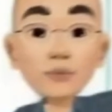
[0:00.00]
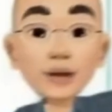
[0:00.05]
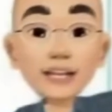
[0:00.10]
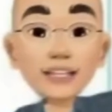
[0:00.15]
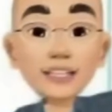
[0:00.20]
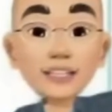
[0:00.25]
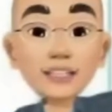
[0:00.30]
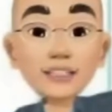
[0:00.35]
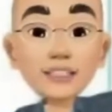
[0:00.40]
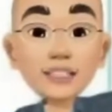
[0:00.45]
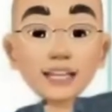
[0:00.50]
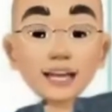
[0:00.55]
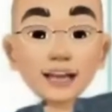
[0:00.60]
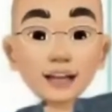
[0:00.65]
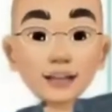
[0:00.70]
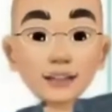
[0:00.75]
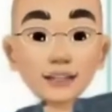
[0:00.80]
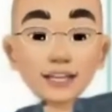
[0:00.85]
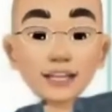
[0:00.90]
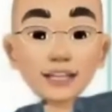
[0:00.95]
writing
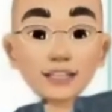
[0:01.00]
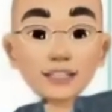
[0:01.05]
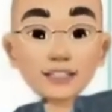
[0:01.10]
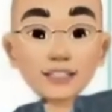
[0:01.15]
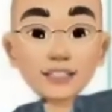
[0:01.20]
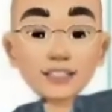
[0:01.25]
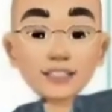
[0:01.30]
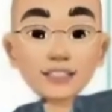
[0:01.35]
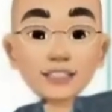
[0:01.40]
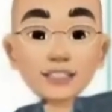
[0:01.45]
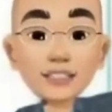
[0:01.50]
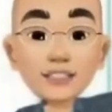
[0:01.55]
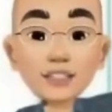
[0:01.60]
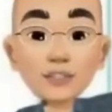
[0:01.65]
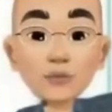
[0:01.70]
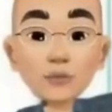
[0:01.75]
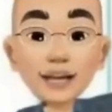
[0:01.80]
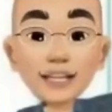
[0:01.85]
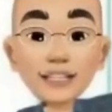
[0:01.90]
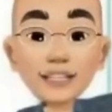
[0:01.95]
style and consistency
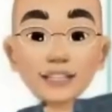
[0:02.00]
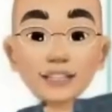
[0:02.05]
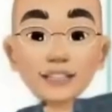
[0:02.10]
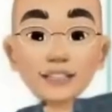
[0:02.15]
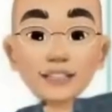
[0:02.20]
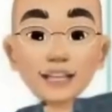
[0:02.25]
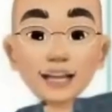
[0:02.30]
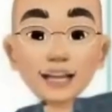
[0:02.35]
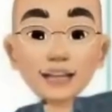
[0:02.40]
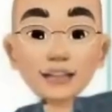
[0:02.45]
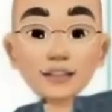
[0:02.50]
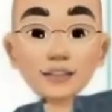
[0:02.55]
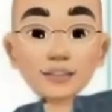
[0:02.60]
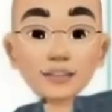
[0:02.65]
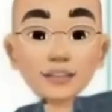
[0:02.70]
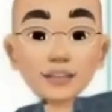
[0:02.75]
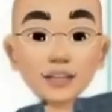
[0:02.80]
writing style.